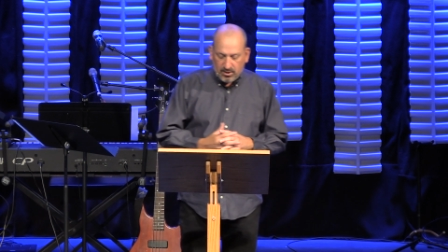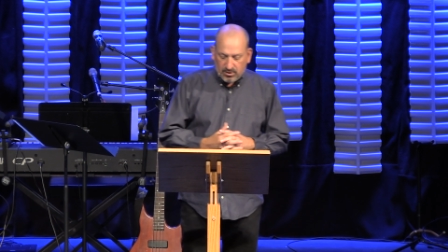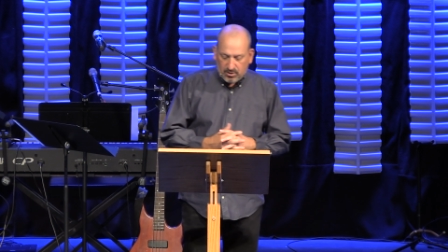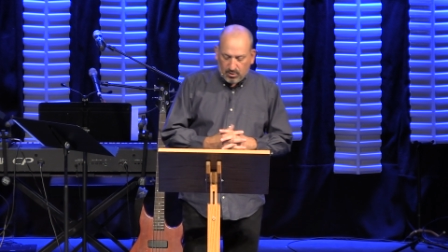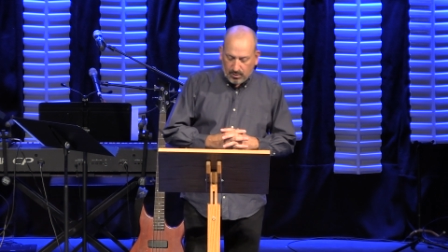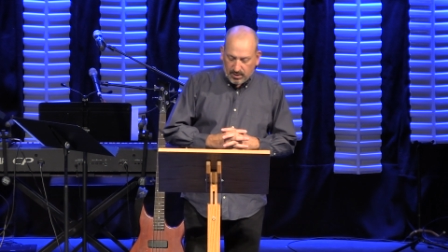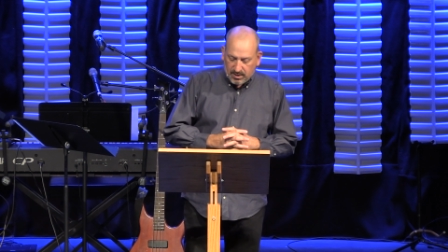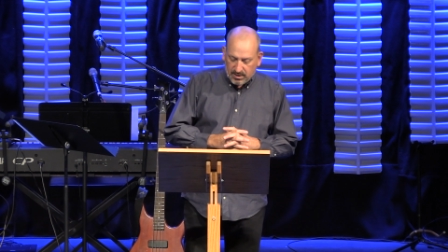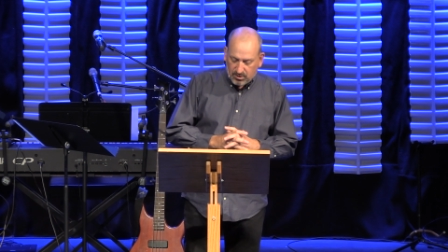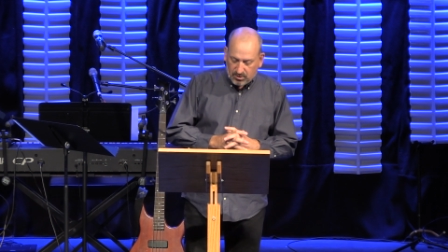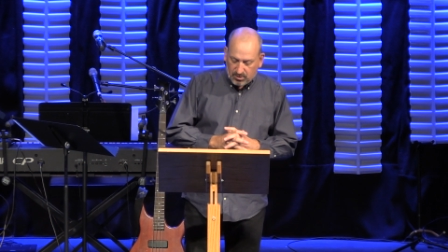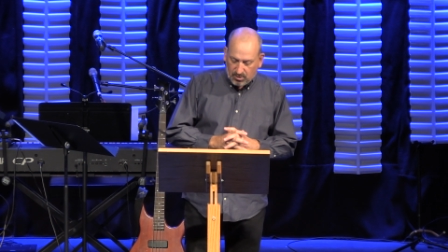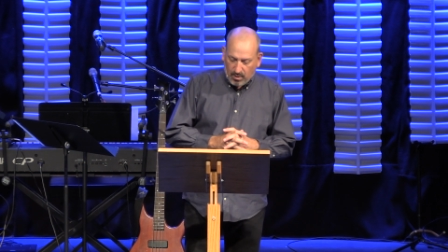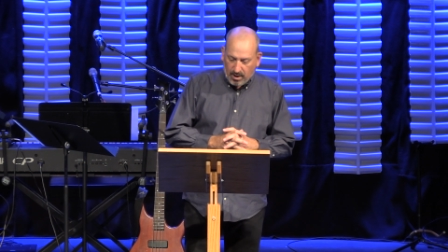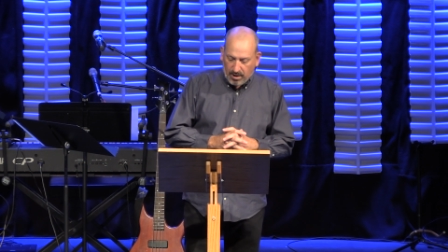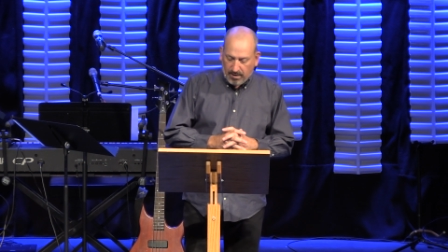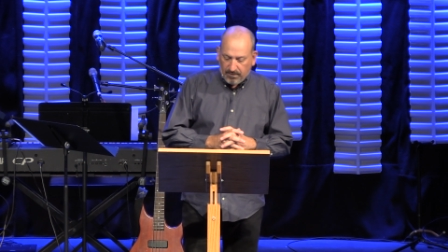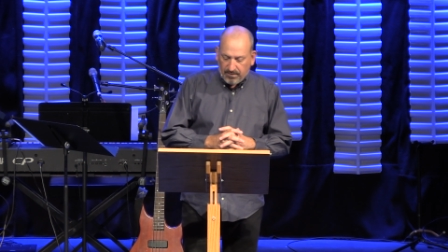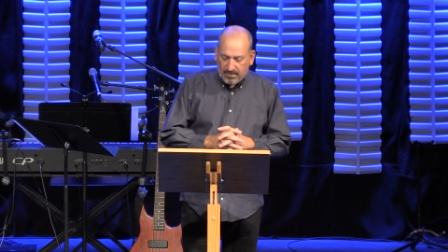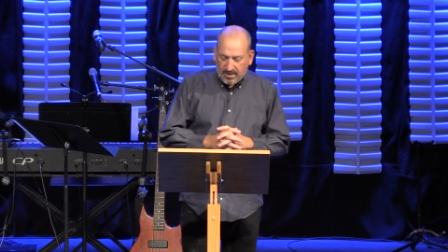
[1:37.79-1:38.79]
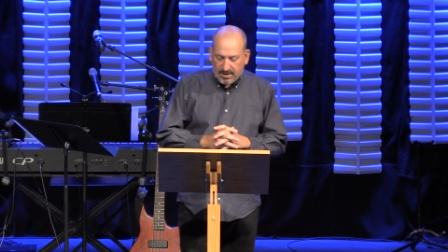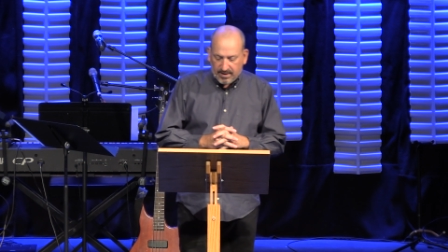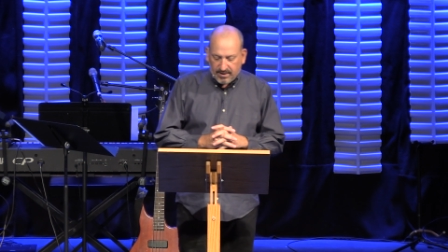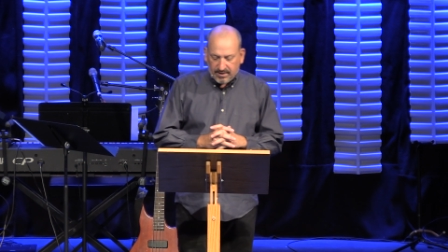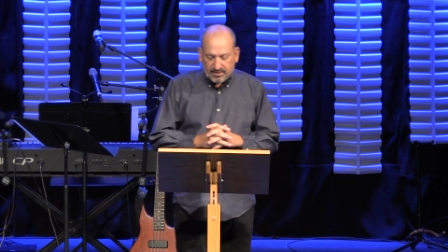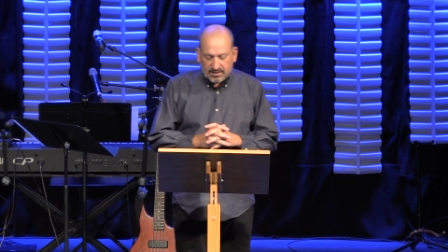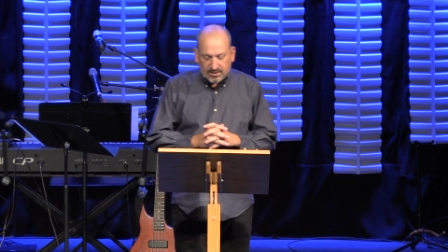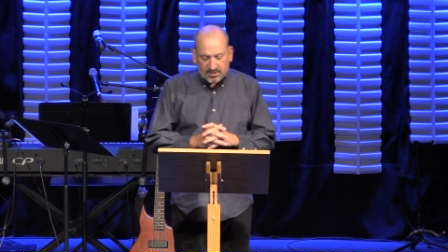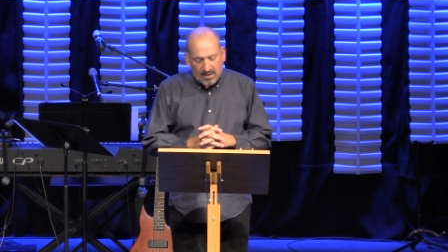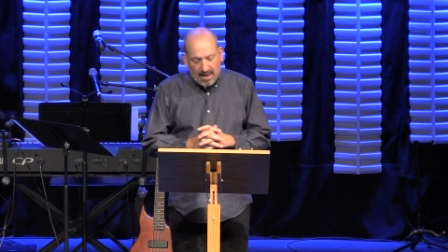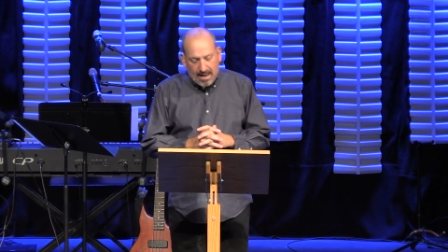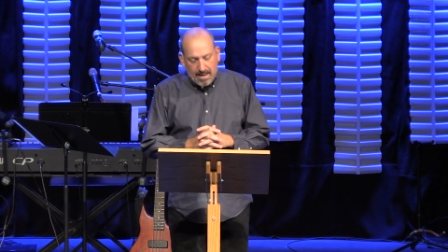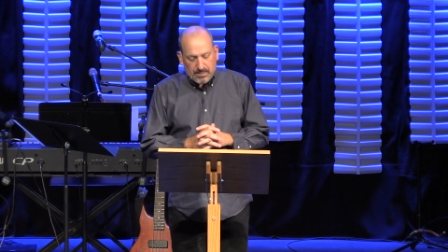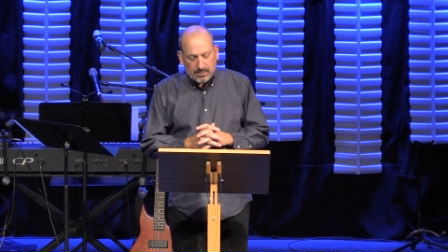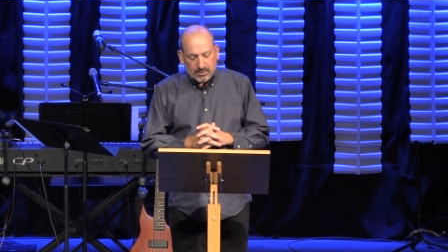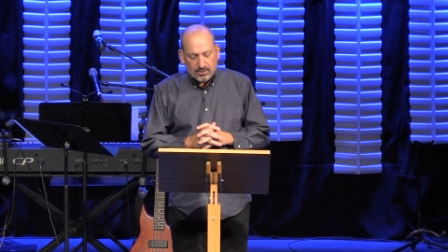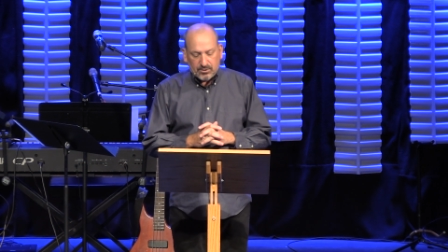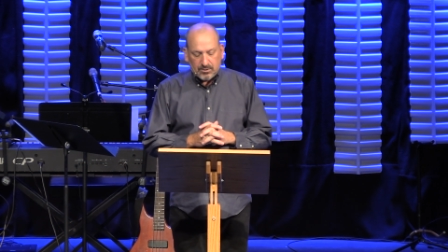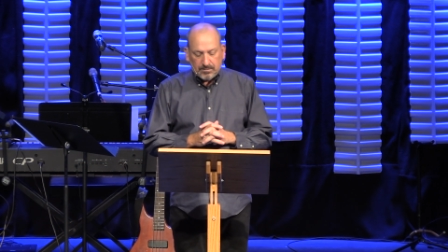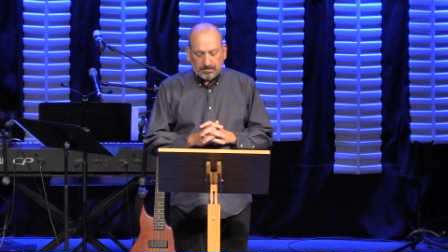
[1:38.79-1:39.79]
to his 12 uh,
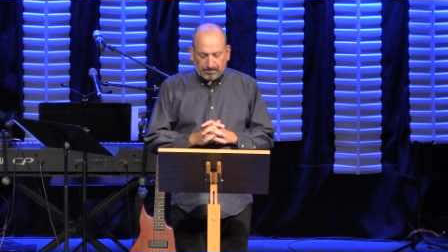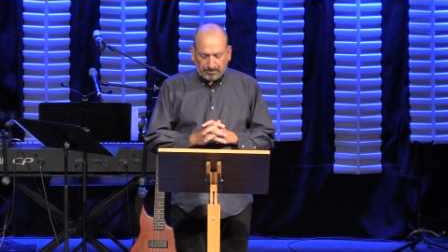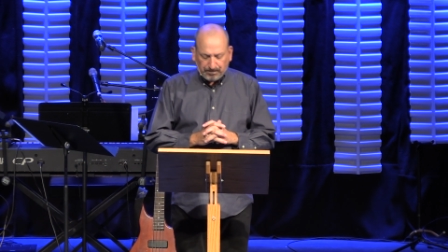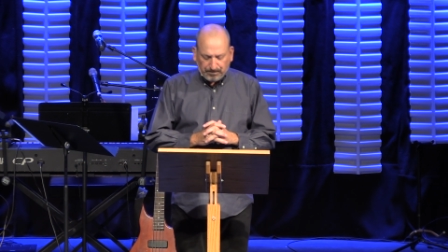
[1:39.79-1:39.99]
disciples.